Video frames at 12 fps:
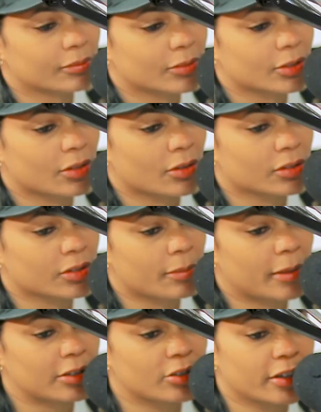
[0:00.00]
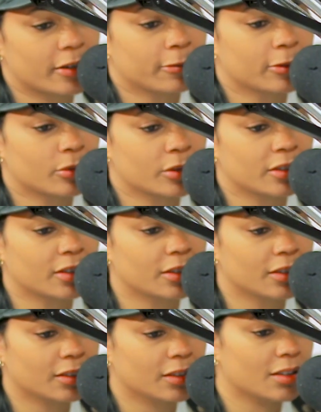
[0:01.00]
So those are your major
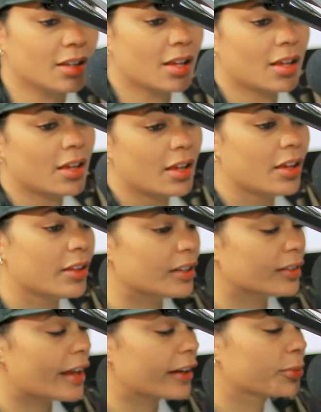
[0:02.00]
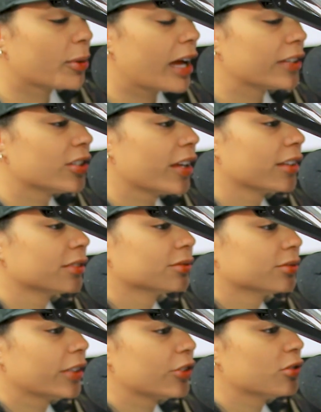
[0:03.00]
influences. And this next project
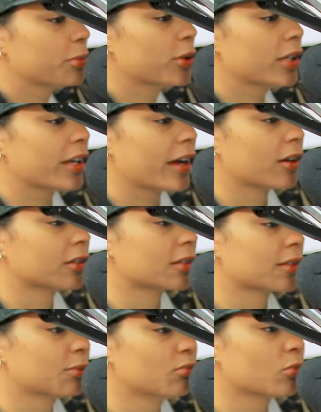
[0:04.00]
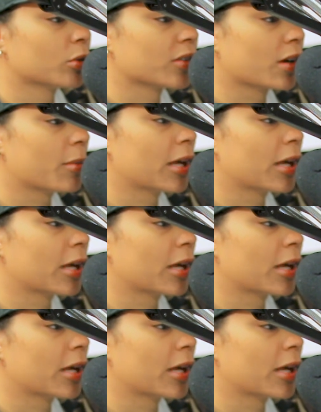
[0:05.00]
that you putting out, you want to talk